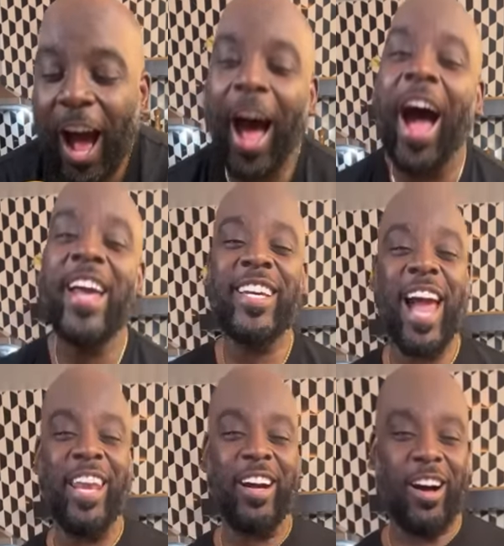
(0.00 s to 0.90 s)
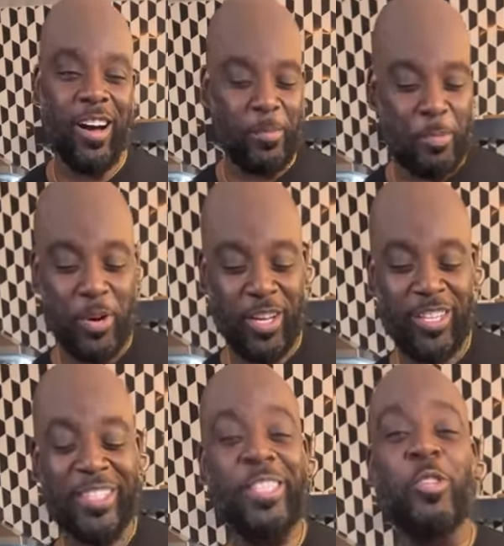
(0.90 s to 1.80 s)
I got up
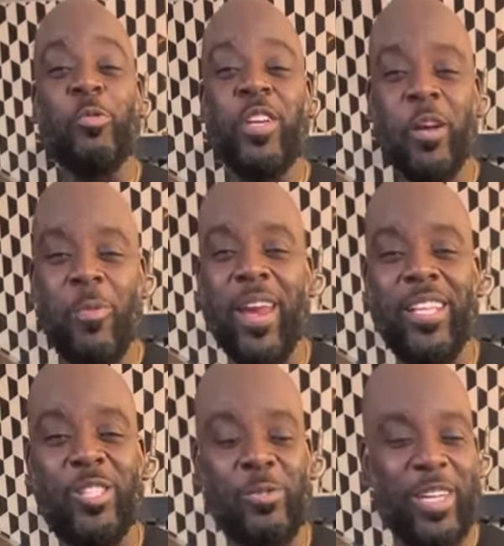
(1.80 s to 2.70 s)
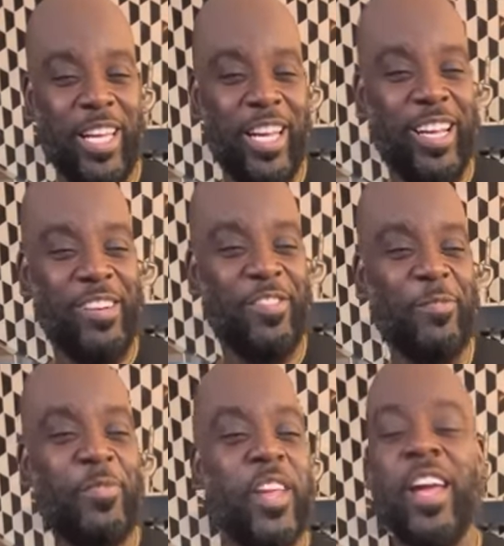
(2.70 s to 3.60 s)
to get ready to leave,
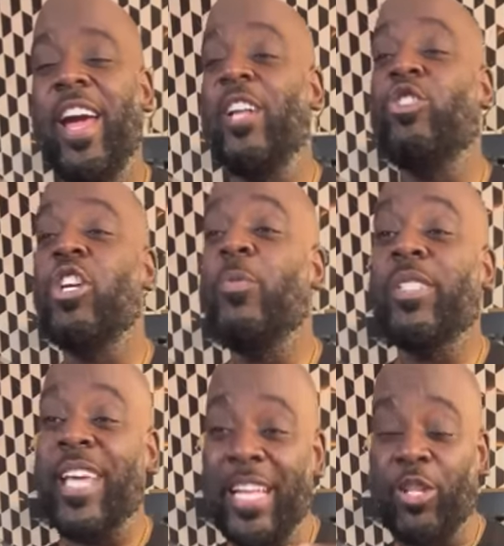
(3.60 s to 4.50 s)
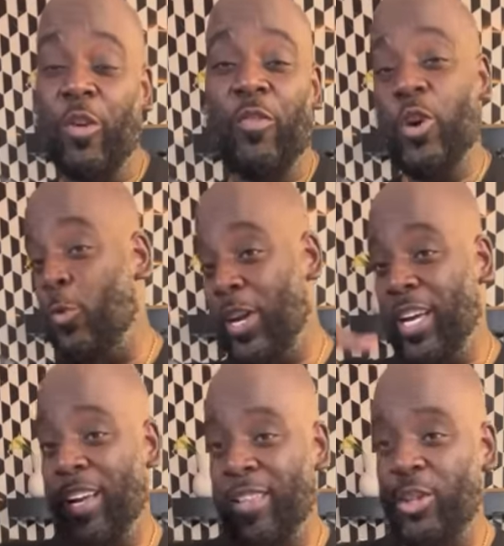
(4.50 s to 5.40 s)
and she was
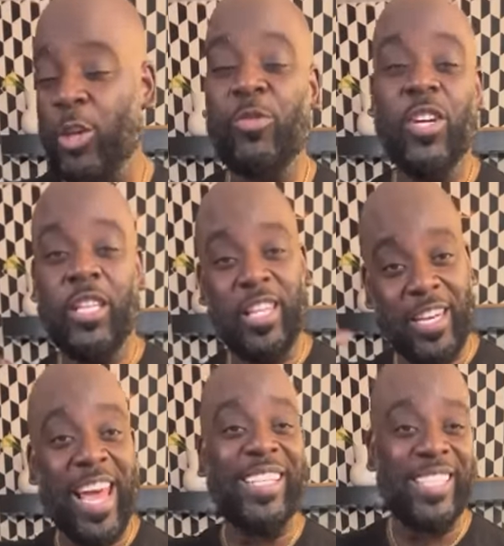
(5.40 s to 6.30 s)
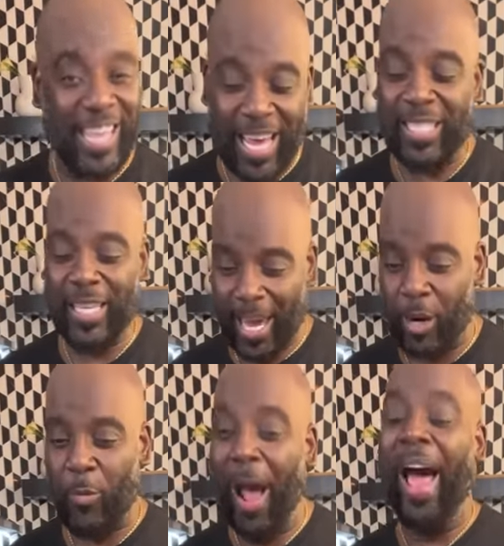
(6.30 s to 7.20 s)
interviewing. She's the next guest had
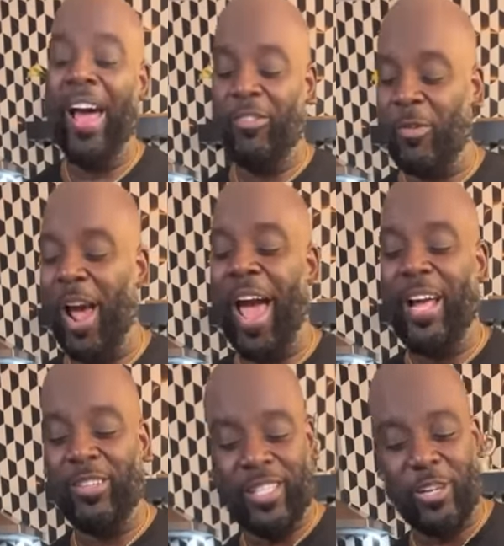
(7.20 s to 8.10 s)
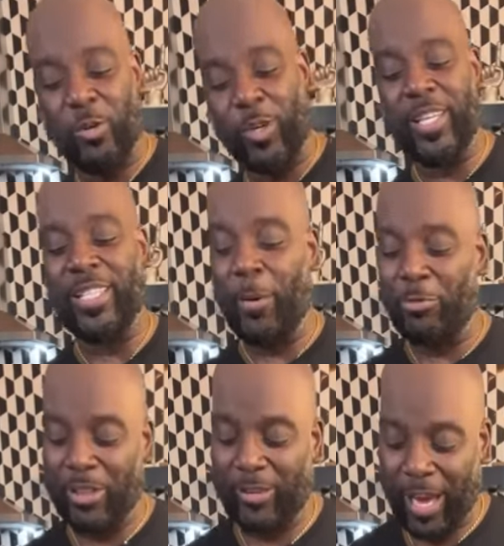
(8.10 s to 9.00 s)
arrived. Right. I ain't gonna tell you who it is. I'm
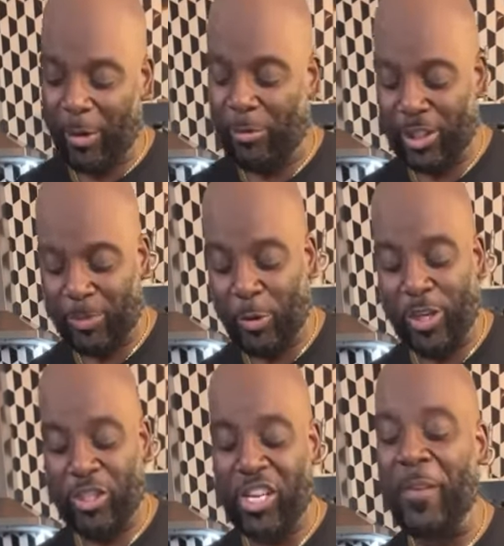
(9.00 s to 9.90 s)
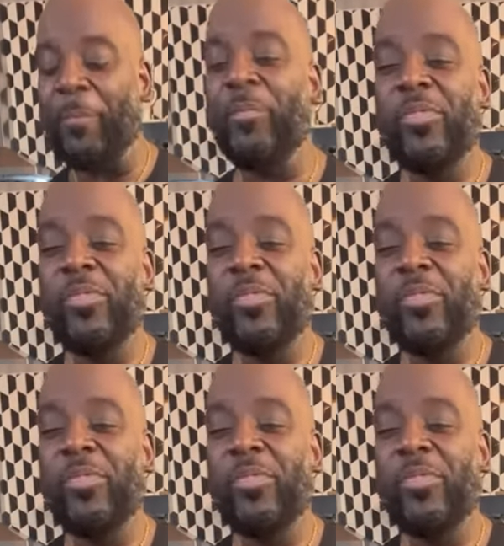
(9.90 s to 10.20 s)
gonna I want to spoil shit.